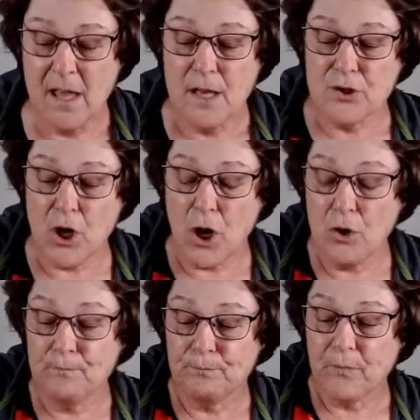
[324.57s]

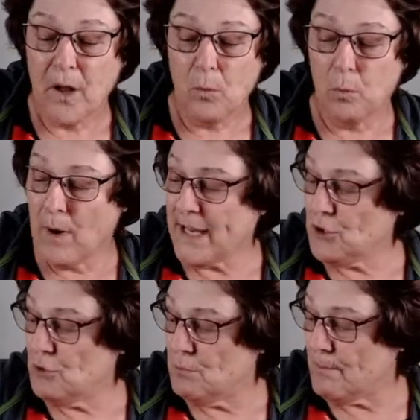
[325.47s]
So when
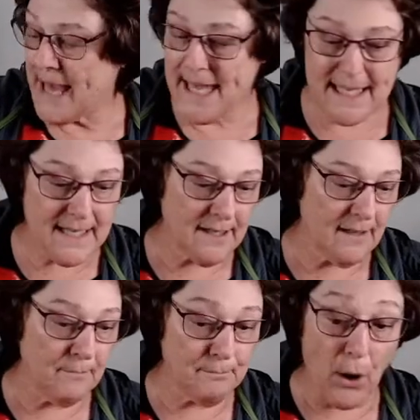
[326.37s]
you make
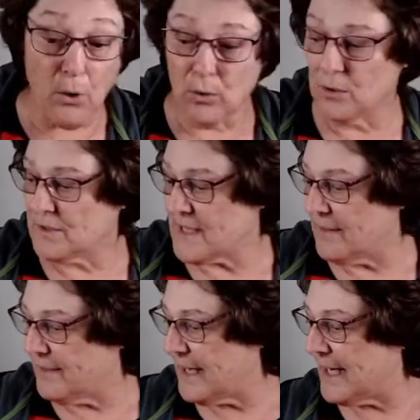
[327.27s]
bowls and
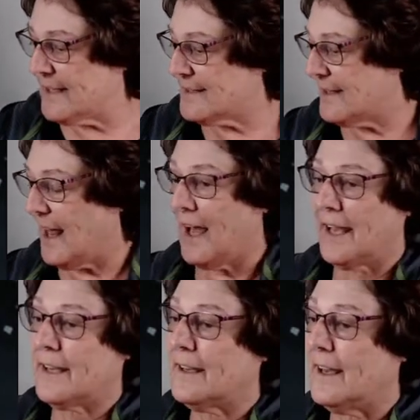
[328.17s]
things
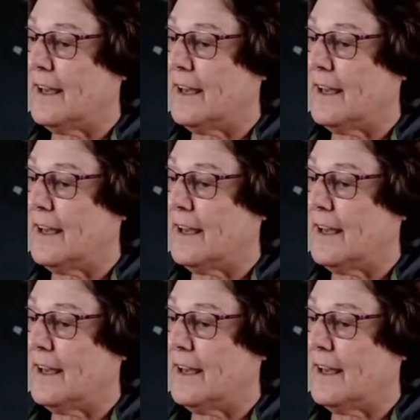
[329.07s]
like,